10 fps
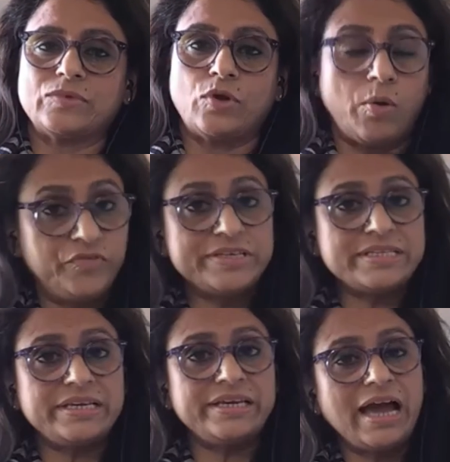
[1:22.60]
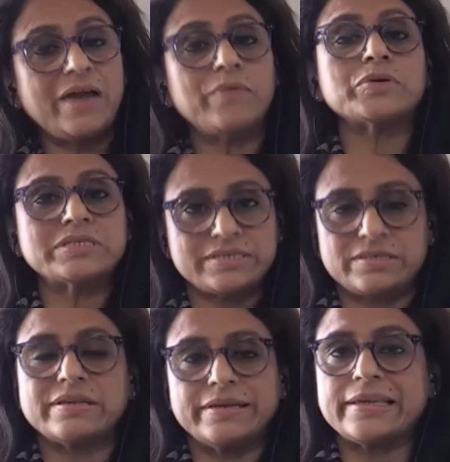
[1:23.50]
Obviously, I was a
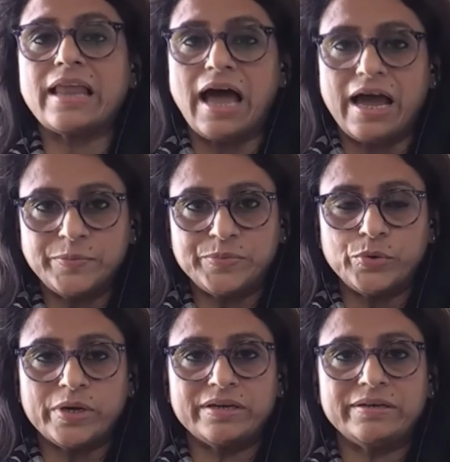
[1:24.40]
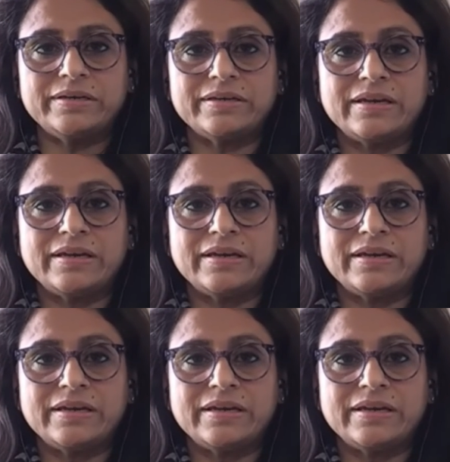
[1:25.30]
little heartbroken.